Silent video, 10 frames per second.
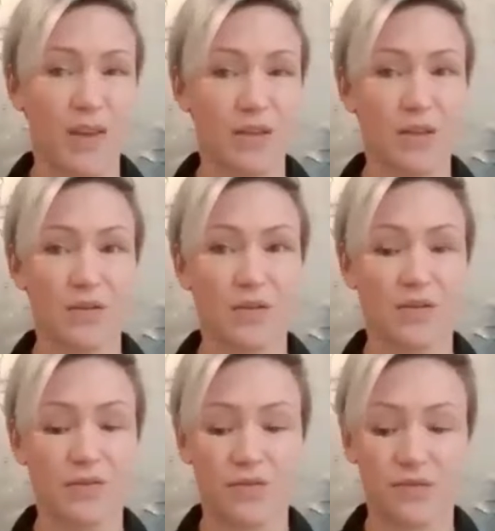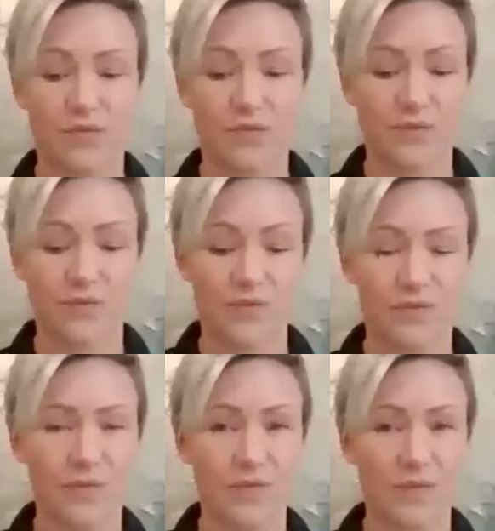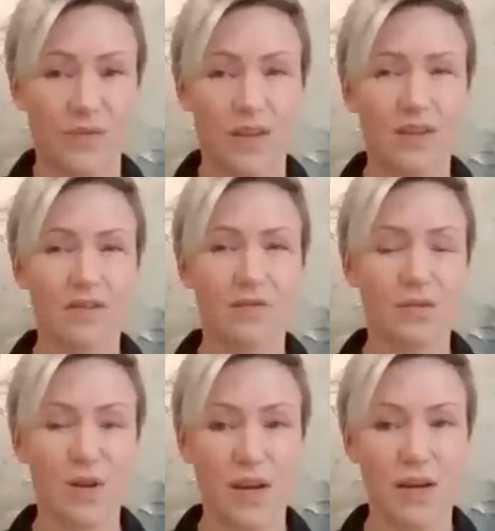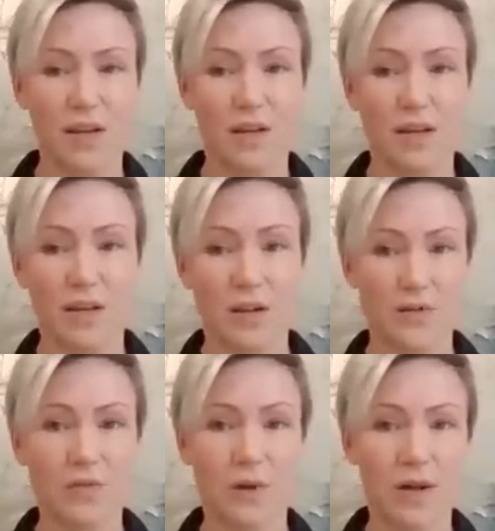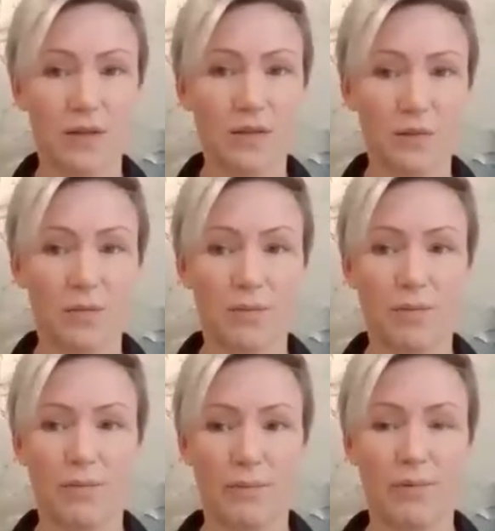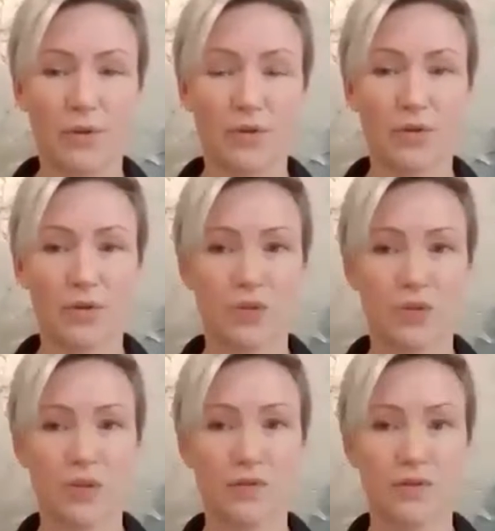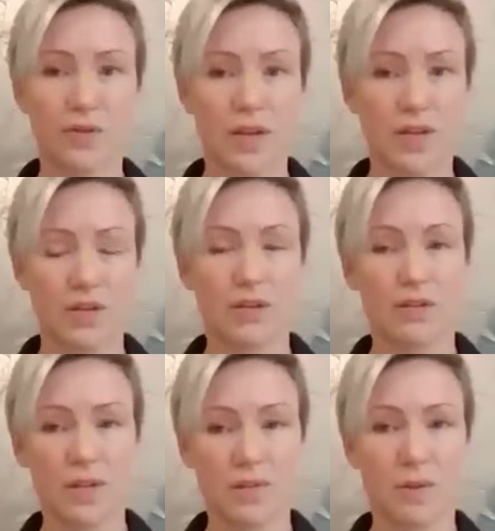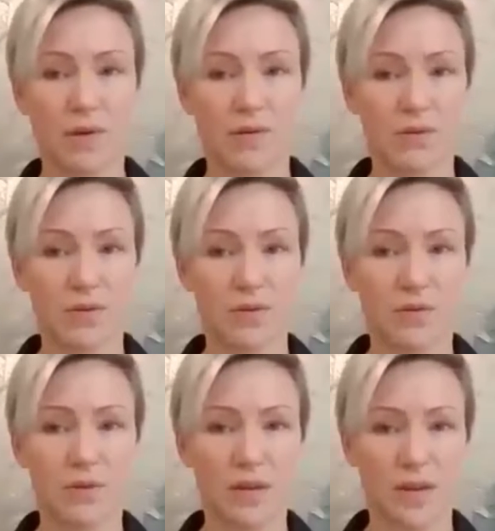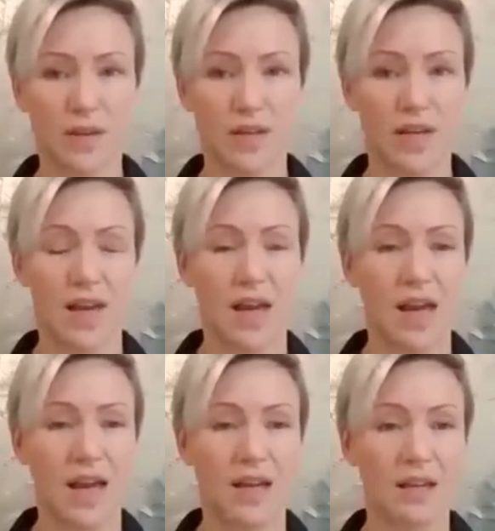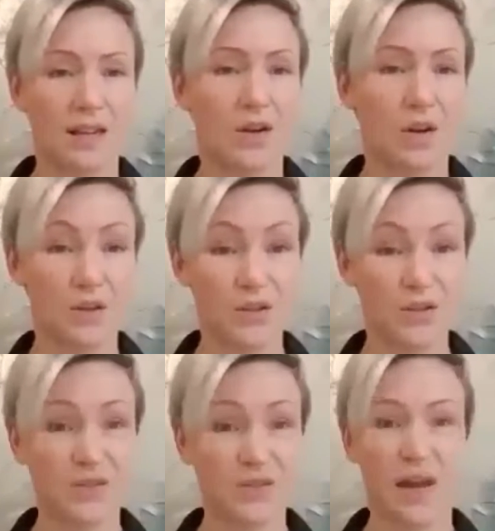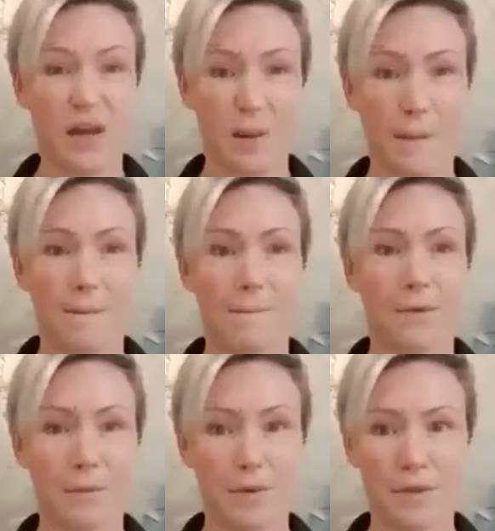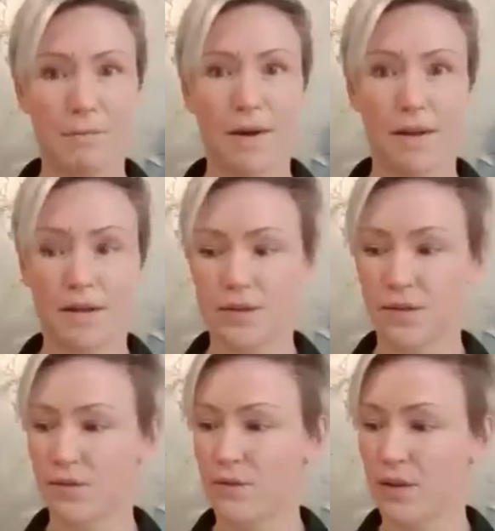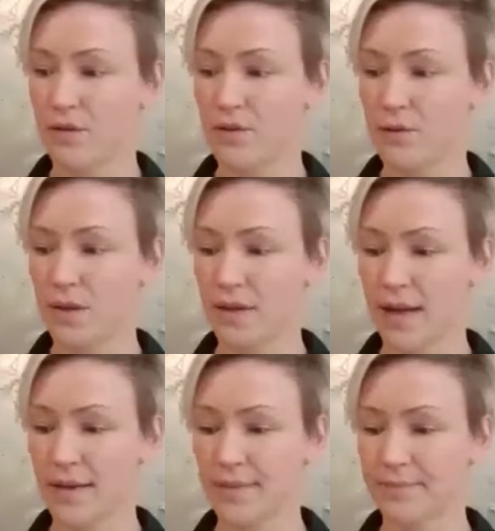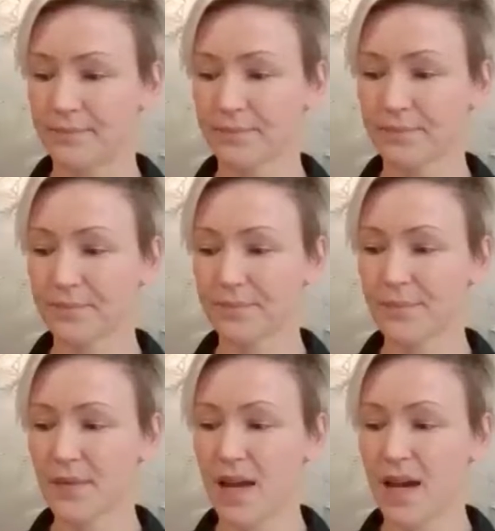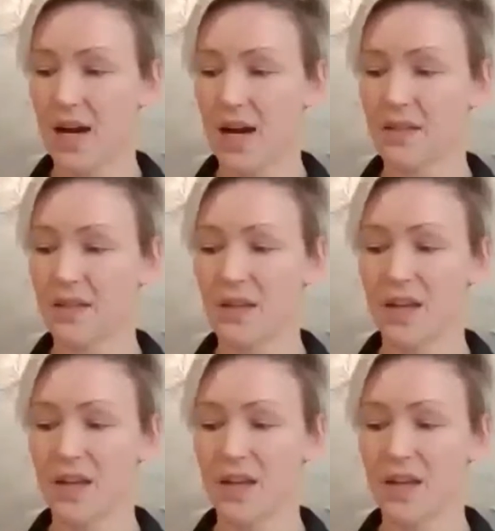lots of interval training as well, but shorter interval sessions as opposed to anything longer, just to get your body back into it again. And